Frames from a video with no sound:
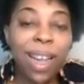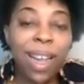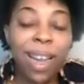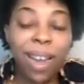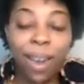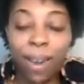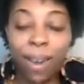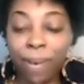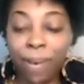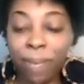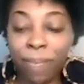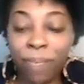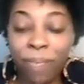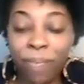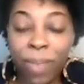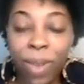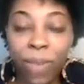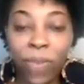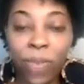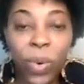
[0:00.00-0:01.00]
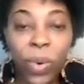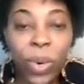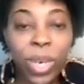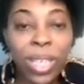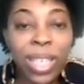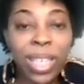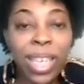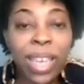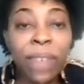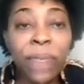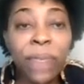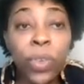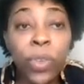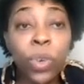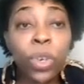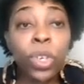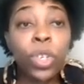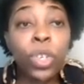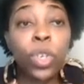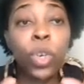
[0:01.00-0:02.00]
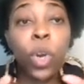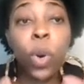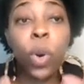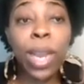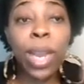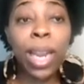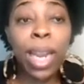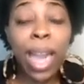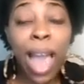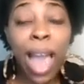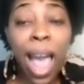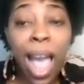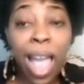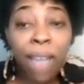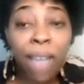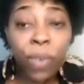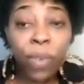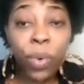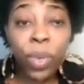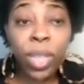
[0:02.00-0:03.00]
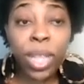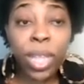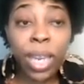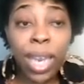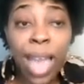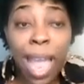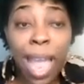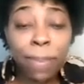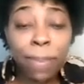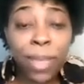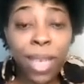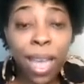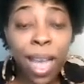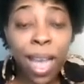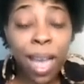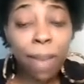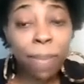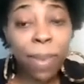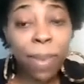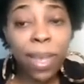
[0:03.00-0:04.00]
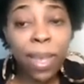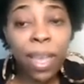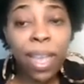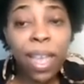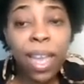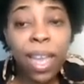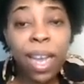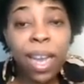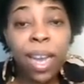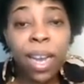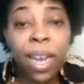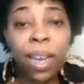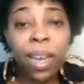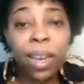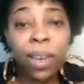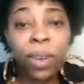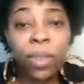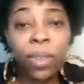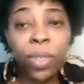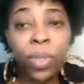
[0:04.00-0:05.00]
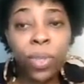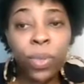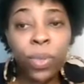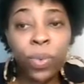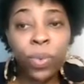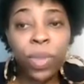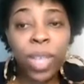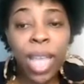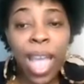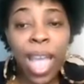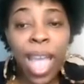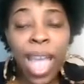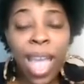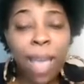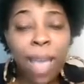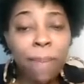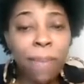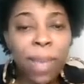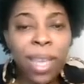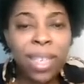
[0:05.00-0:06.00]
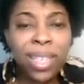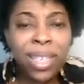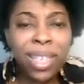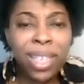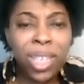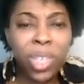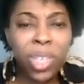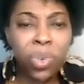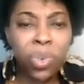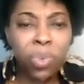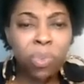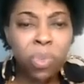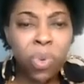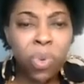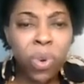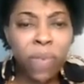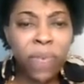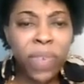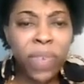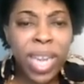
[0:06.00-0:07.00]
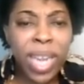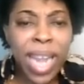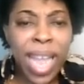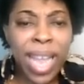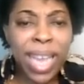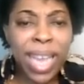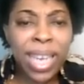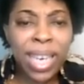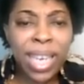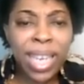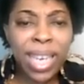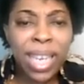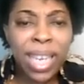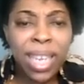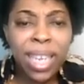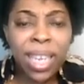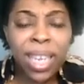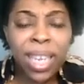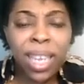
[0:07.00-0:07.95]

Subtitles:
Of course, if you're going live on the laptop through the app, it's a little more finagling.